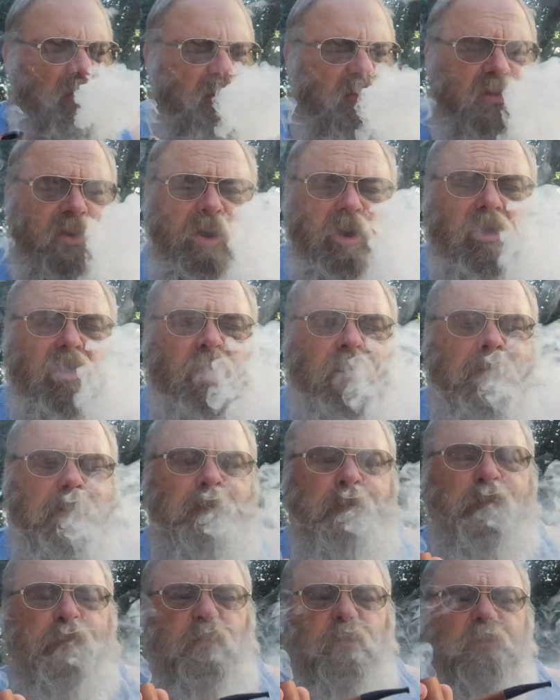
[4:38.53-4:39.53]
It's
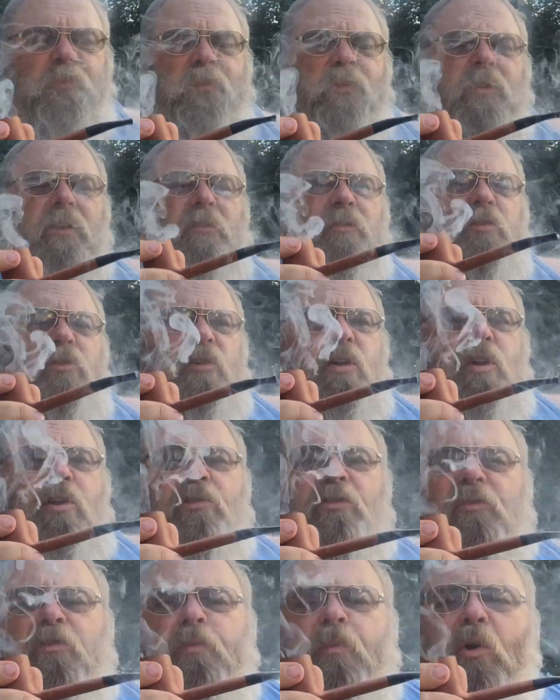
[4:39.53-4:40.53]
a
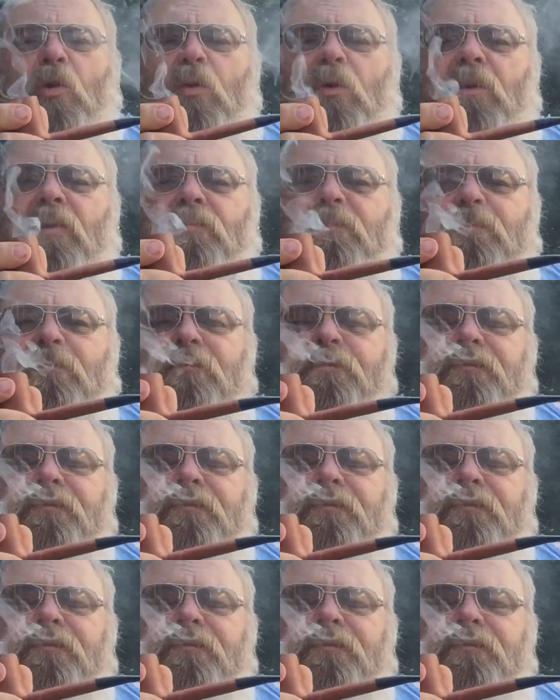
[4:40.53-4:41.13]
good smoke.